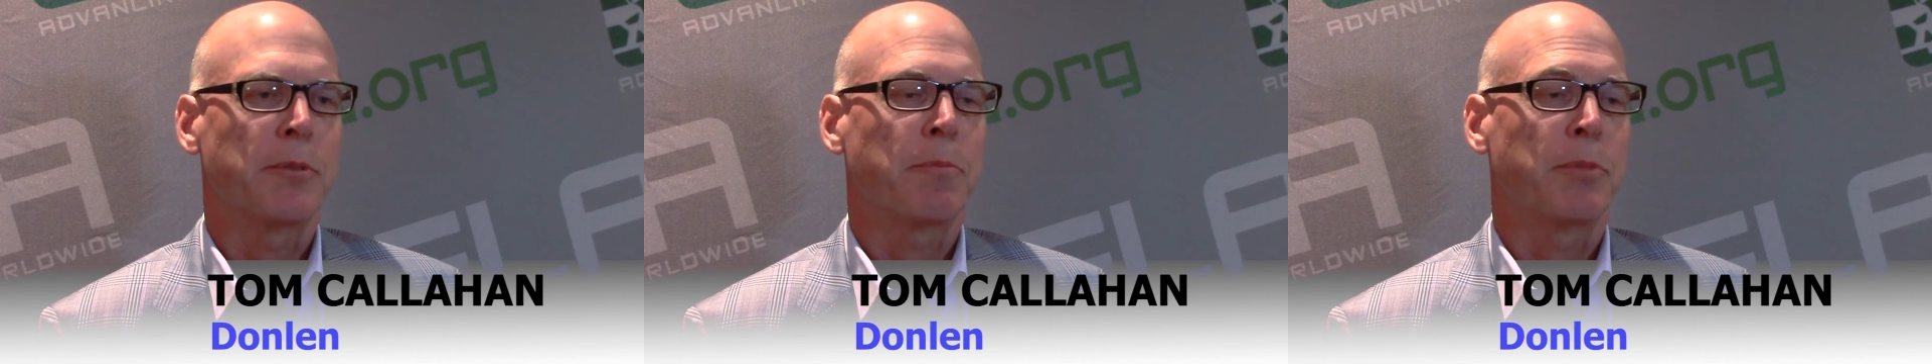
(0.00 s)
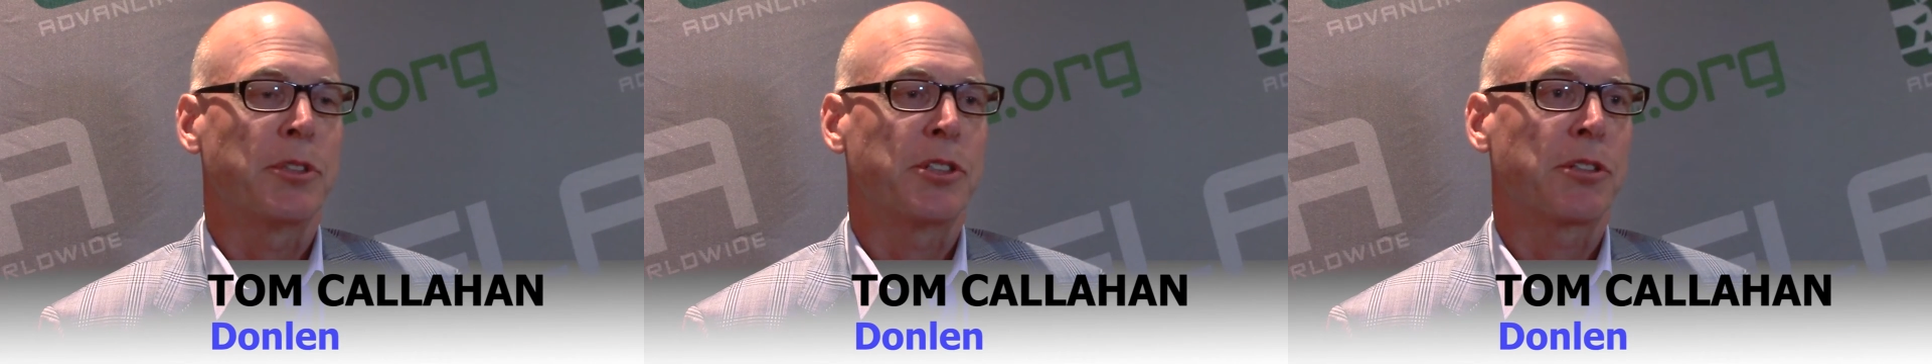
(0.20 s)

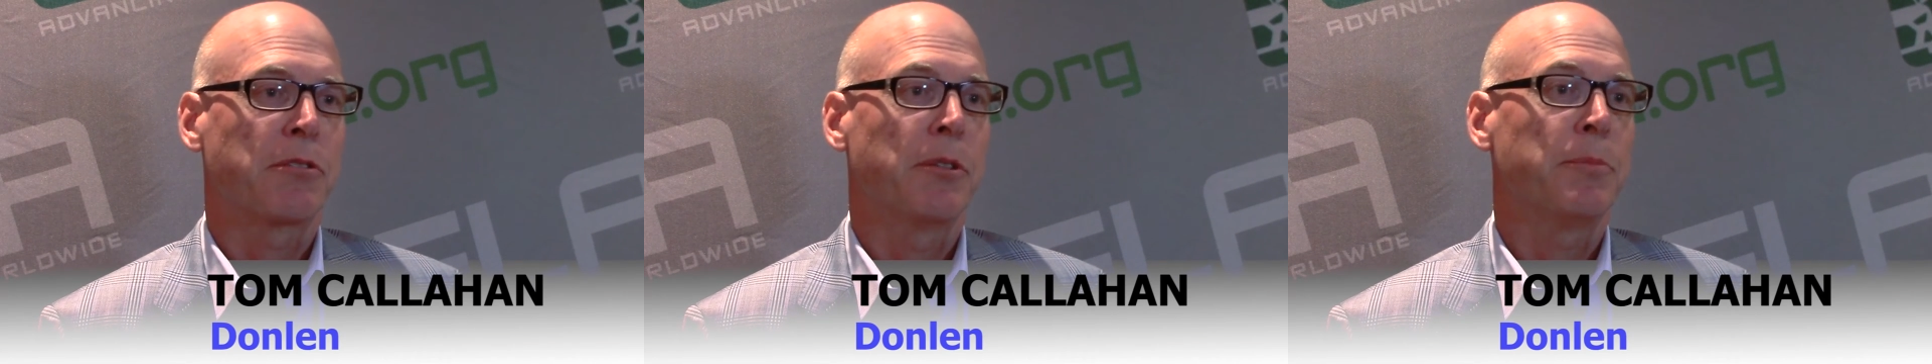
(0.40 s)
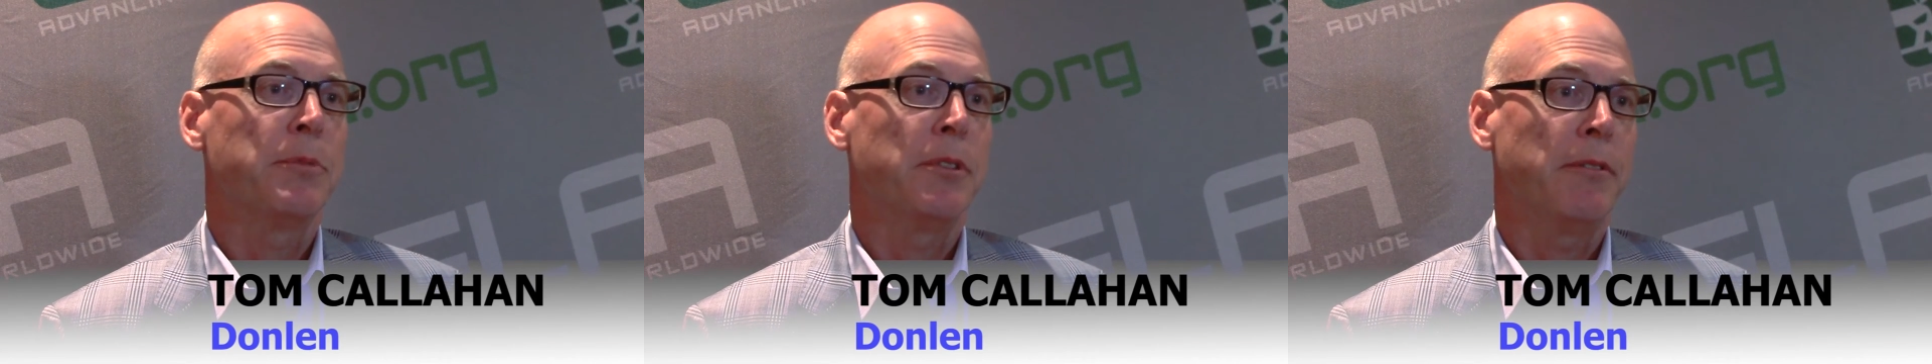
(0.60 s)

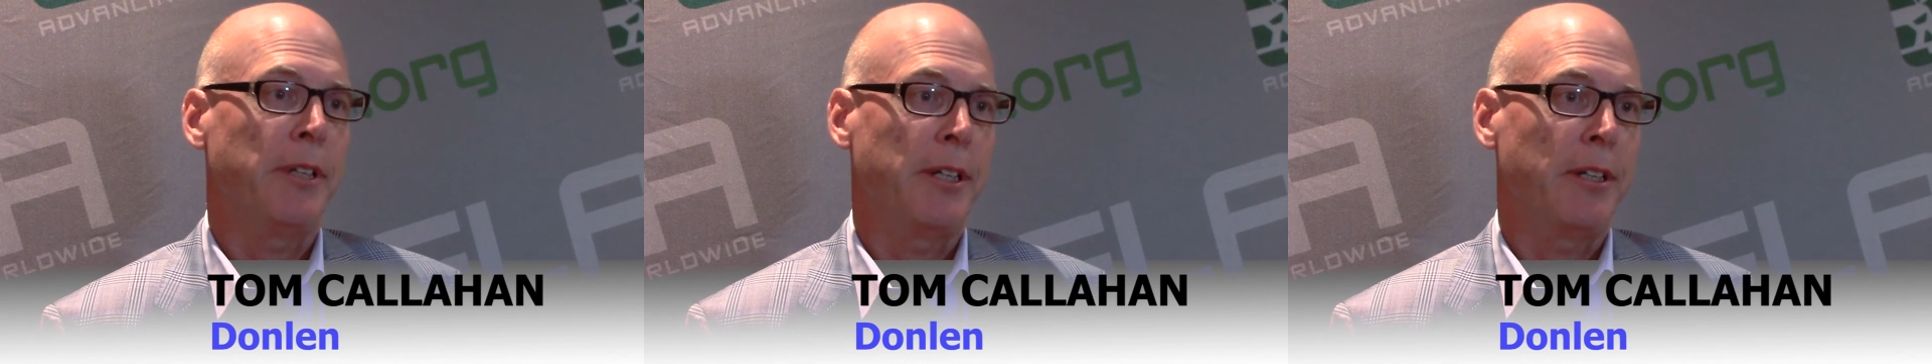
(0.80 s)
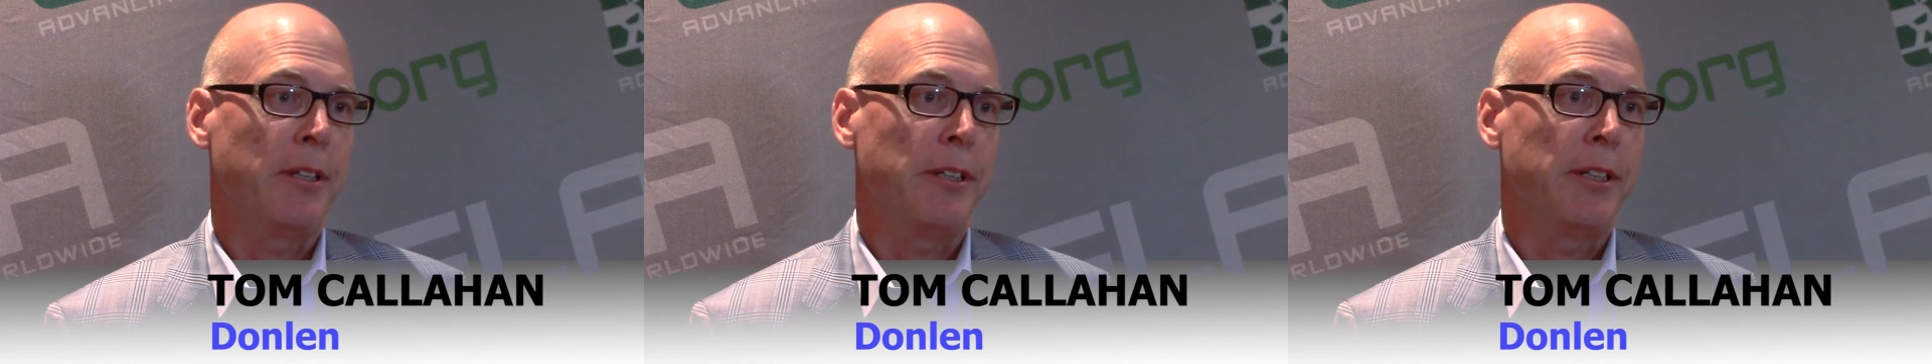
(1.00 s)
prescriptive
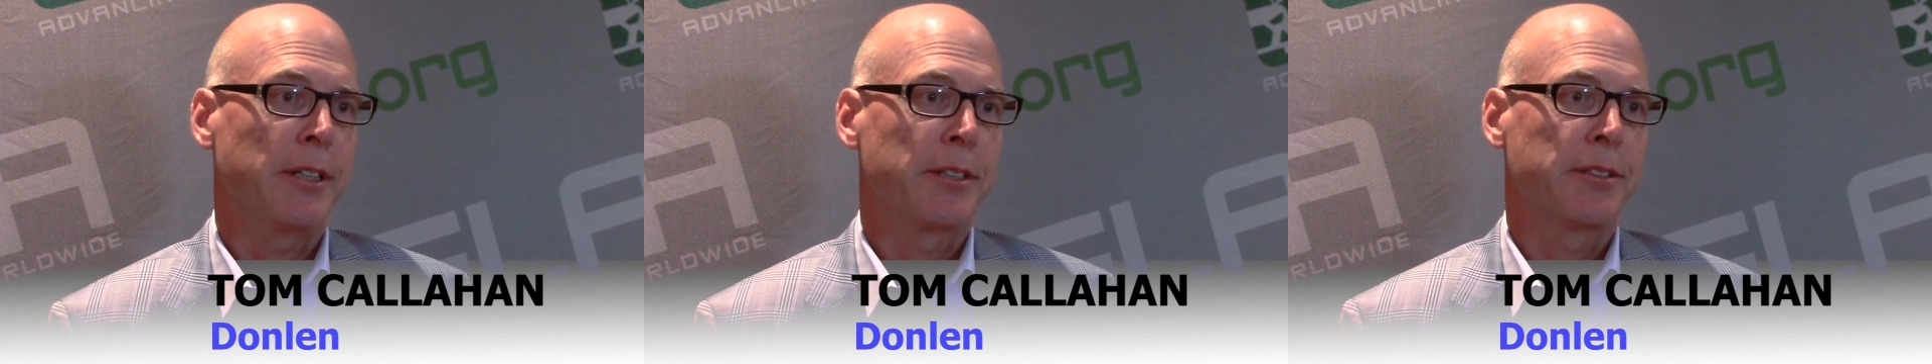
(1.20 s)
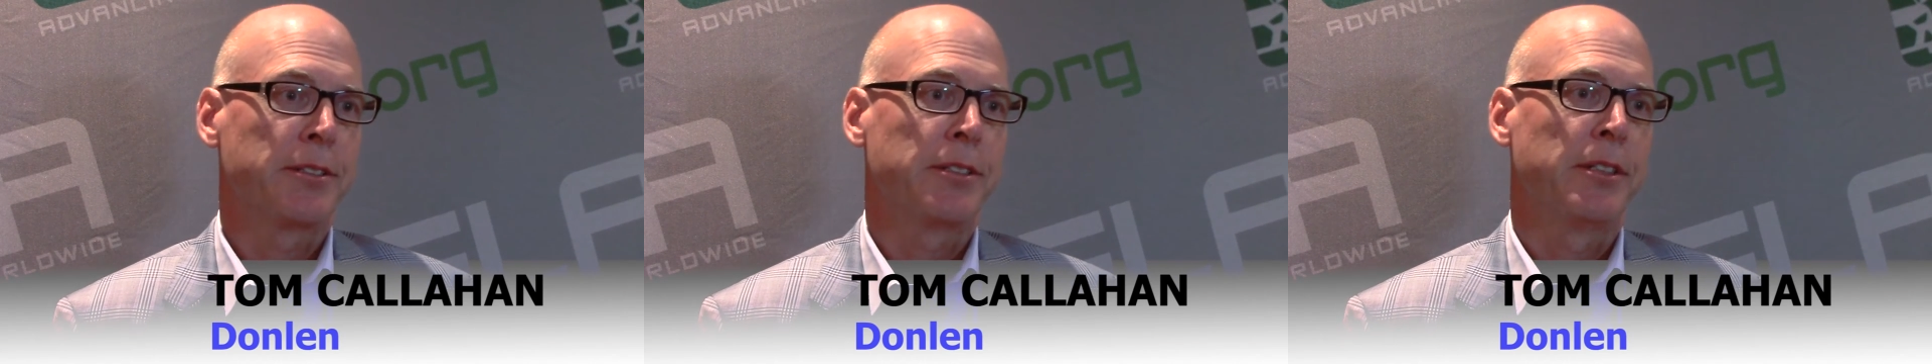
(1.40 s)

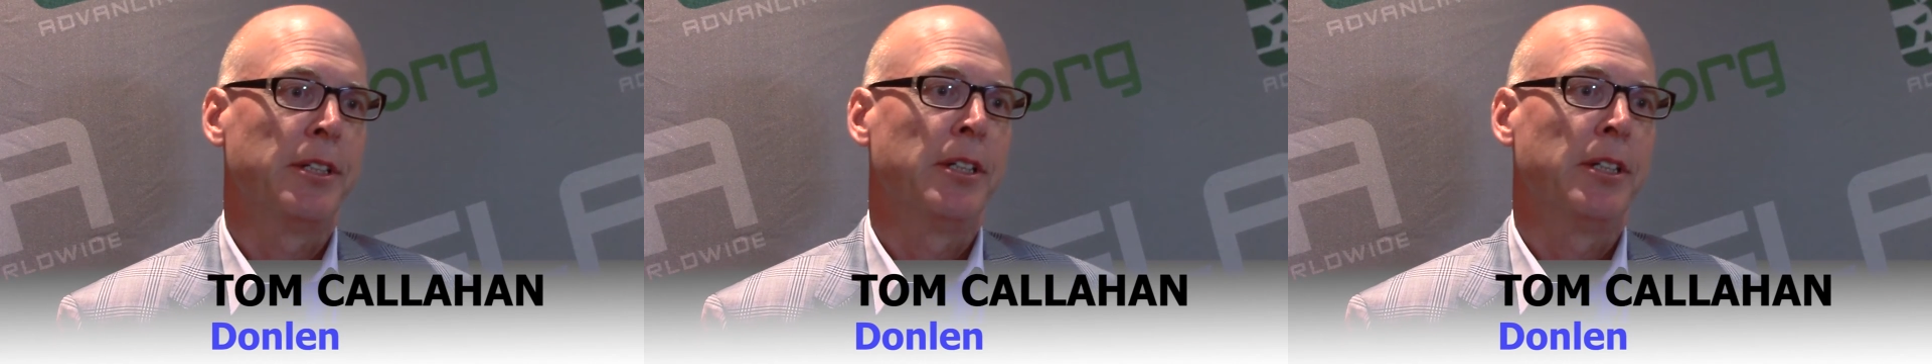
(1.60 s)
analytics,